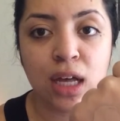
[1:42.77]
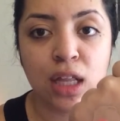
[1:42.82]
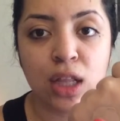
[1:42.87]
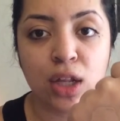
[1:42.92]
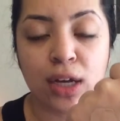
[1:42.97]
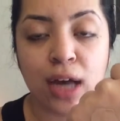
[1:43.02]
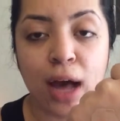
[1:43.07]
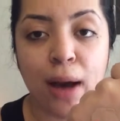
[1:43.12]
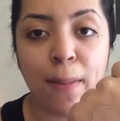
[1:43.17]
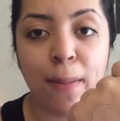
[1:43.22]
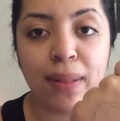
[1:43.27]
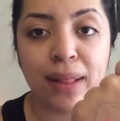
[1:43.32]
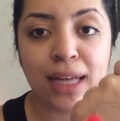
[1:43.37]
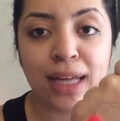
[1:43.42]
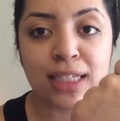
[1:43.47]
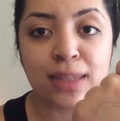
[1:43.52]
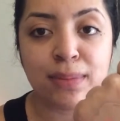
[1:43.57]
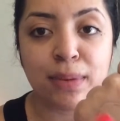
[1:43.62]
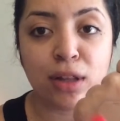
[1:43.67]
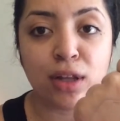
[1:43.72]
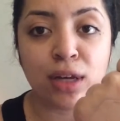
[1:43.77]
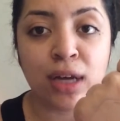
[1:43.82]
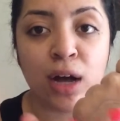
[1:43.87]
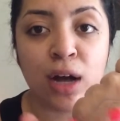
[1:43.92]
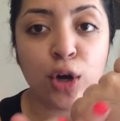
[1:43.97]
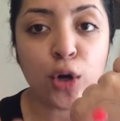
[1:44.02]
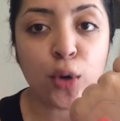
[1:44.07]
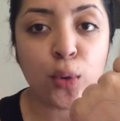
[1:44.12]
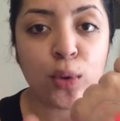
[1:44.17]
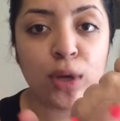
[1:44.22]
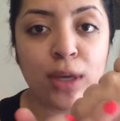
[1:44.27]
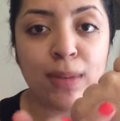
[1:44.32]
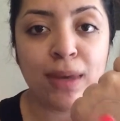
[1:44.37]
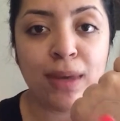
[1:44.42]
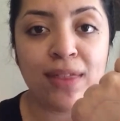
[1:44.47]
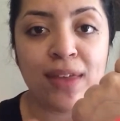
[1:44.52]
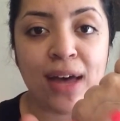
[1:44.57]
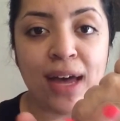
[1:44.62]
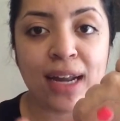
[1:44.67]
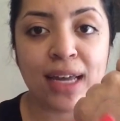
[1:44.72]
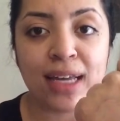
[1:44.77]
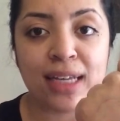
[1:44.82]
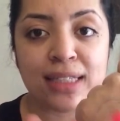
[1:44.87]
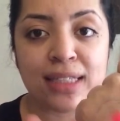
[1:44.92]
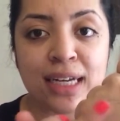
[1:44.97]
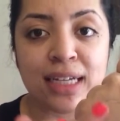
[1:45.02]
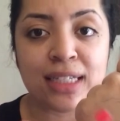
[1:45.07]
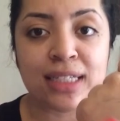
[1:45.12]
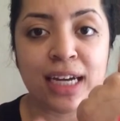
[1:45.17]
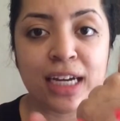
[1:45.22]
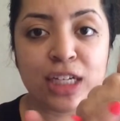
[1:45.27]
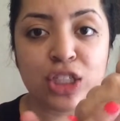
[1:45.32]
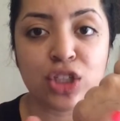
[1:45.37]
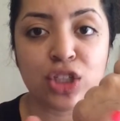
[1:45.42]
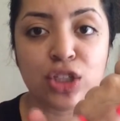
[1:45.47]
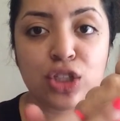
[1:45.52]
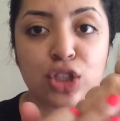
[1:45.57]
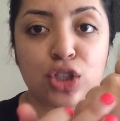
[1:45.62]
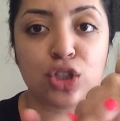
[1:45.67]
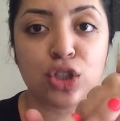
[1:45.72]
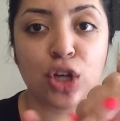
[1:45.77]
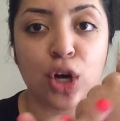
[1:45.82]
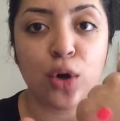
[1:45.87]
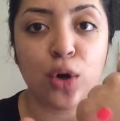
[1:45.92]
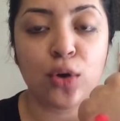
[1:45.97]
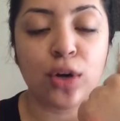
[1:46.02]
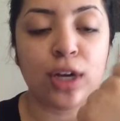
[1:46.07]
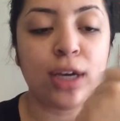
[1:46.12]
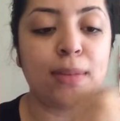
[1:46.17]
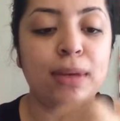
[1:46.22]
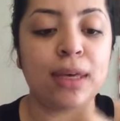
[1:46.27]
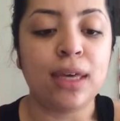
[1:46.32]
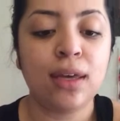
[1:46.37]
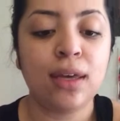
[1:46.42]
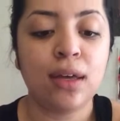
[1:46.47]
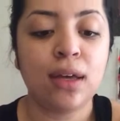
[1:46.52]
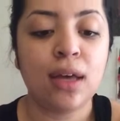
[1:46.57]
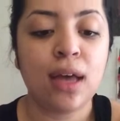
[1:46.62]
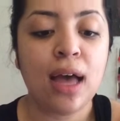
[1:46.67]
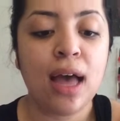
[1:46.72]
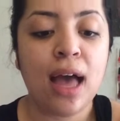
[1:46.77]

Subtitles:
Look how blended, but look how creamy that is. That texture is so creamy.